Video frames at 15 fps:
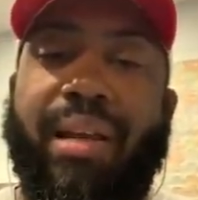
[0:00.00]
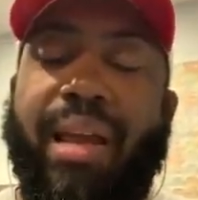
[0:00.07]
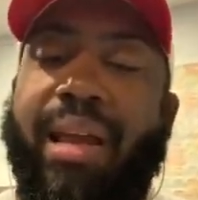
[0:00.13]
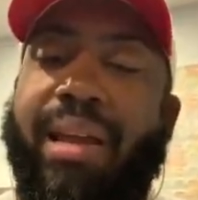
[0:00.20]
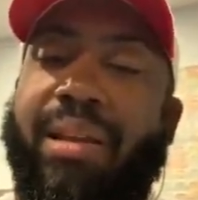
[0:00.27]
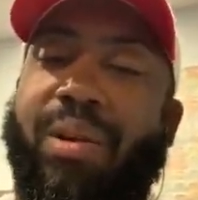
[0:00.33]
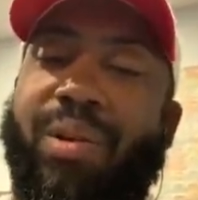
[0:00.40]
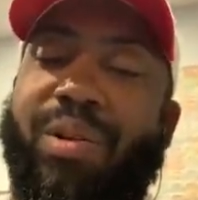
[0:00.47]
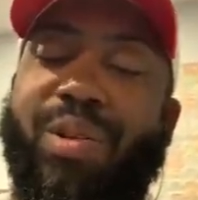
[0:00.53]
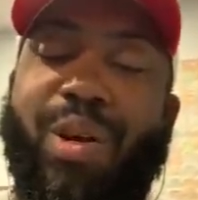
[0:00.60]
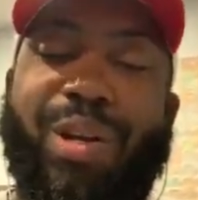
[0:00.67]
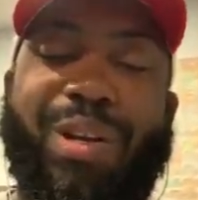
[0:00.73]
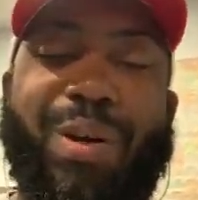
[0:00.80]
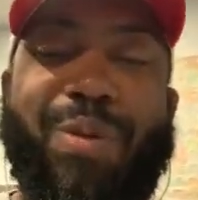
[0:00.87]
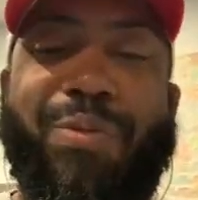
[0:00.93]
and you try
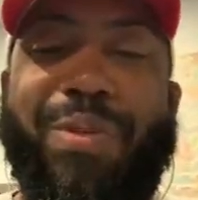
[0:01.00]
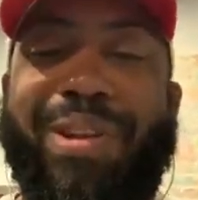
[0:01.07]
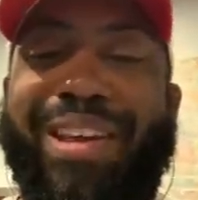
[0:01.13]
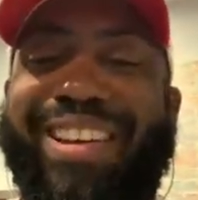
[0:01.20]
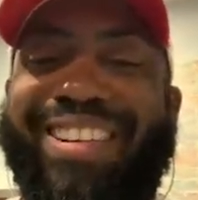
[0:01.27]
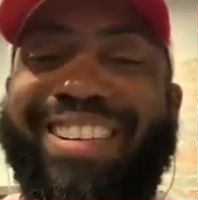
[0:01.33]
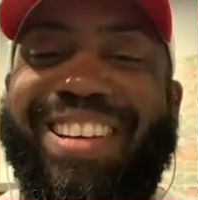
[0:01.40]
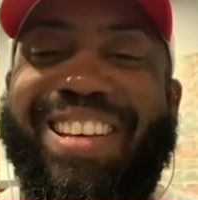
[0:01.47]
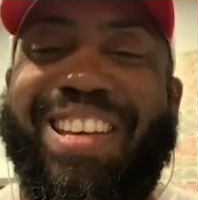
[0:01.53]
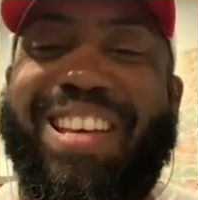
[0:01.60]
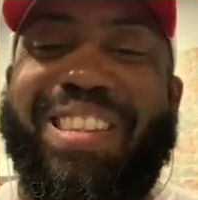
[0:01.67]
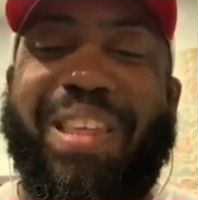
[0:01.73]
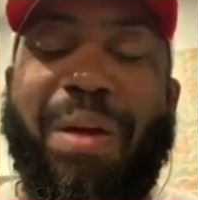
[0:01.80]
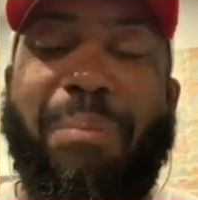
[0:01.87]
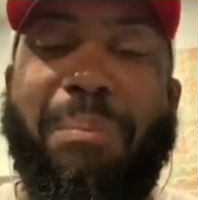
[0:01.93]
to go for
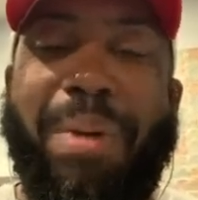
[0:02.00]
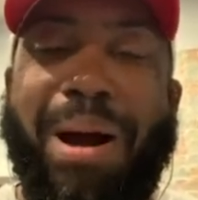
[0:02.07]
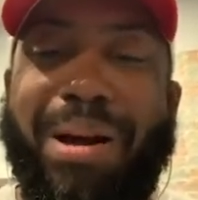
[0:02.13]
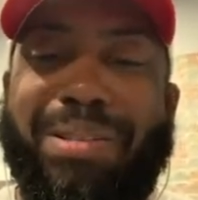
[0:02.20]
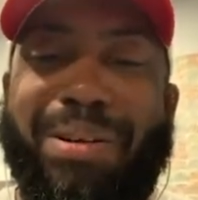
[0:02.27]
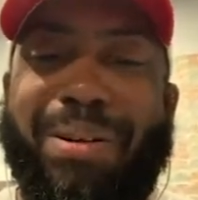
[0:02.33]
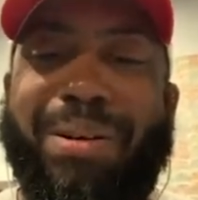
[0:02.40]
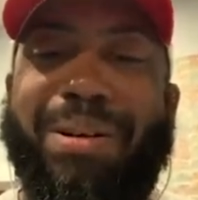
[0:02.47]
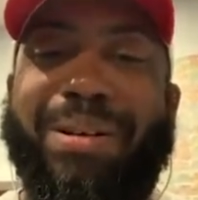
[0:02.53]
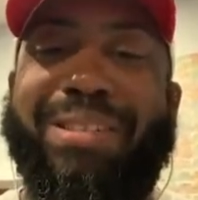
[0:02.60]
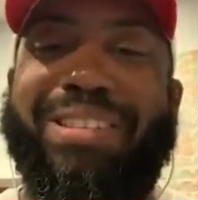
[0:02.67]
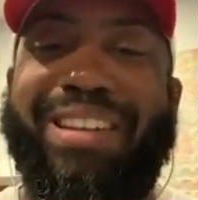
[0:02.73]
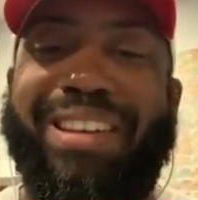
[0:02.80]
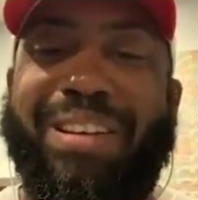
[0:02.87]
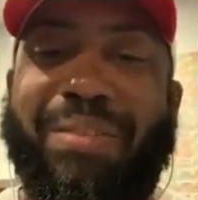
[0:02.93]
that monster hook
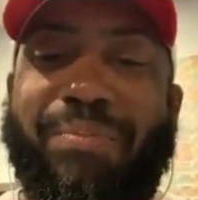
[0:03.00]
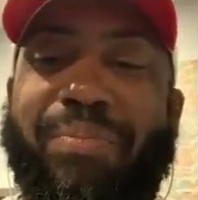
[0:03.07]
set,